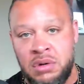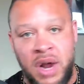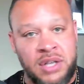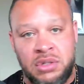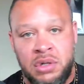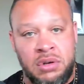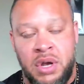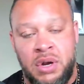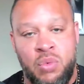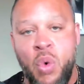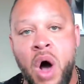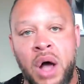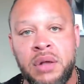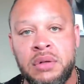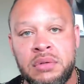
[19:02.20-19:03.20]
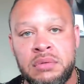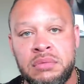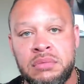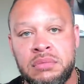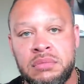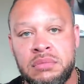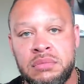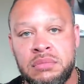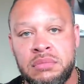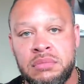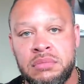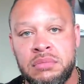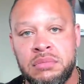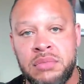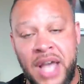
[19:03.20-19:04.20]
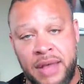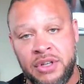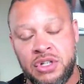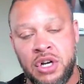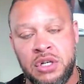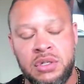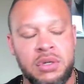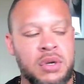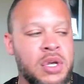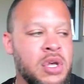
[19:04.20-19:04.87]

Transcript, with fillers: Christ only created one Catholic Church.